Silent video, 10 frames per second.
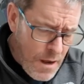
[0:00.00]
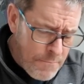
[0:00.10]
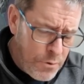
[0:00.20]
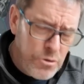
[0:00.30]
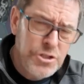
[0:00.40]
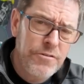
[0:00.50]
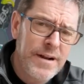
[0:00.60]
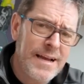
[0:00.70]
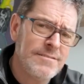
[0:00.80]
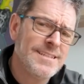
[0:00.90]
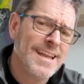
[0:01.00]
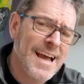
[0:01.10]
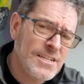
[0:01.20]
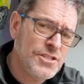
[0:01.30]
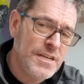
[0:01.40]
Porsche announced
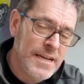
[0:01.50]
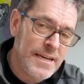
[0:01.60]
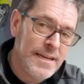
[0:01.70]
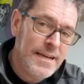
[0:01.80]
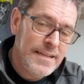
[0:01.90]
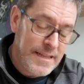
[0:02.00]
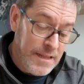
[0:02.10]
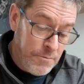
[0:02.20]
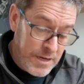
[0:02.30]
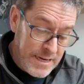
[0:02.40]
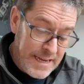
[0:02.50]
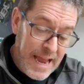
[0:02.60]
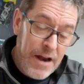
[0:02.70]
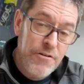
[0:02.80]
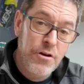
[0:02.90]
last year that they were going to
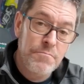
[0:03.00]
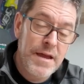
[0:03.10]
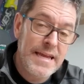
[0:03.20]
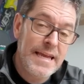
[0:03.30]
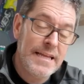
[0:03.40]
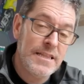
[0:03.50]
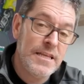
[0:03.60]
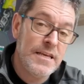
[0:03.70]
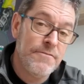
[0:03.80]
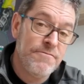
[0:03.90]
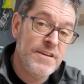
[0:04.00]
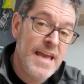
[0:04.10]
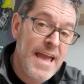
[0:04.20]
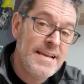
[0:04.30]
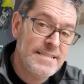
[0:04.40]
carry on making the
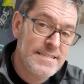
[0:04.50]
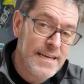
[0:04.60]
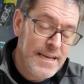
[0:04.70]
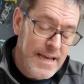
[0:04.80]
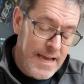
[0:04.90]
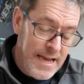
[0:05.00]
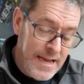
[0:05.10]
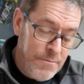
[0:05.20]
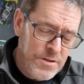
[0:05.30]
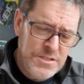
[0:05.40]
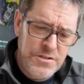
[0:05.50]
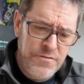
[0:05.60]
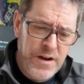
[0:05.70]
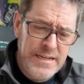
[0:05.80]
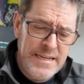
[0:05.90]
V8, which you'd
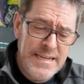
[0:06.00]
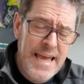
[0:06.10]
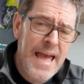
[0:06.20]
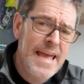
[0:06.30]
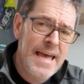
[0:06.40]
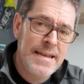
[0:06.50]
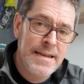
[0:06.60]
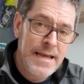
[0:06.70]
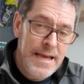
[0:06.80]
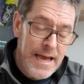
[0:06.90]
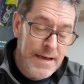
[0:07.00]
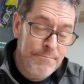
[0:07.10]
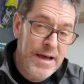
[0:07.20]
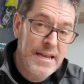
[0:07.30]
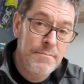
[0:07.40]
find in Cayenne and
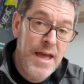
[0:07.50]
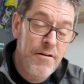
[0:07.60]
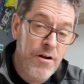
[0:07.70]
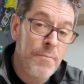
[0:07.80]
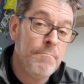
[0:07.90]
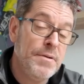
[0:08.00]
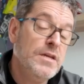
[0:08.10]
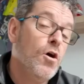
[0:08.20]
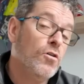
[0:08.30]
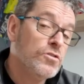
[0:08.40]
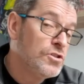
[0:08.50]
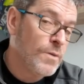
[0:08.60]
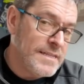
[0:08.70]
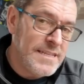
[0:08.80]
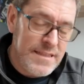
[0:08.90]
Panamera, beyond
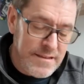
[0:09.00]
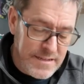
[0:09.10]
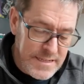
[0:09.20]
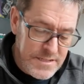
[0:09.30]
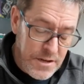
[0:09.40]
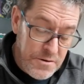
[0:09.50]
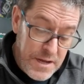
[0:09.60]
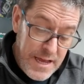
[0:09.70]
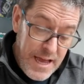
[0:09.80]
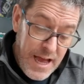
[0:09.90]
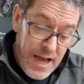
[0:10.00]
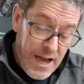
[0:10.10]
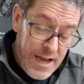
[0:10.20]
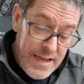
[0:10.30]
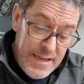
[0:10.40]
2030. So
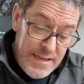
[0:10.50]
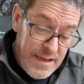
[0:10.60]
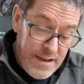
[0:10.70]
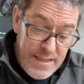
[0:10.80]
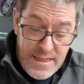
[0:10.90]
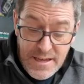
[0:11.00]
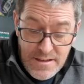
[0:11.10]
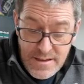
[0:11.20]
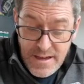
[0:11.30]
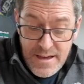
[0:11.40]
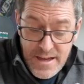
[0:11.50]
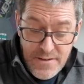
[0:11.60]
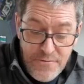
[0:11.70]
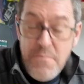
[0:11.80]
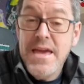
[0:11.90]
I think
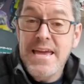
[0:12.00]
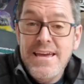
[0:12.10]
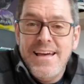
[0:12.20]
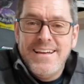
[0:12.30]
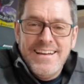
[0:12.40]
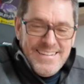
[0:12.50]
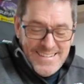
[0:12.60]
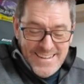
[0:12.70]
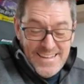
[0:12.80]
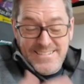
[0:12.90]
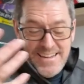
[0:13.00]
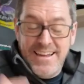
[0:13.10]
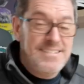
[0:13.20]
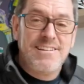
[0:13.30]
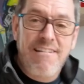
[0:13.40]
for me,
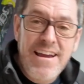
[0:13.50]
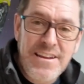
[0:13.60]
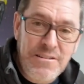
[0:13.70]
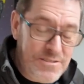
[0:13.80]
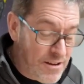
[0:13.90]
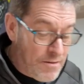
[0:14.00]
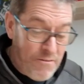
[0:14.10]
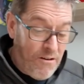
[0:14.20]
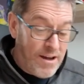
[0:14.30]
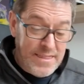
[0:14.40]
it's great news. Don't get me wrong.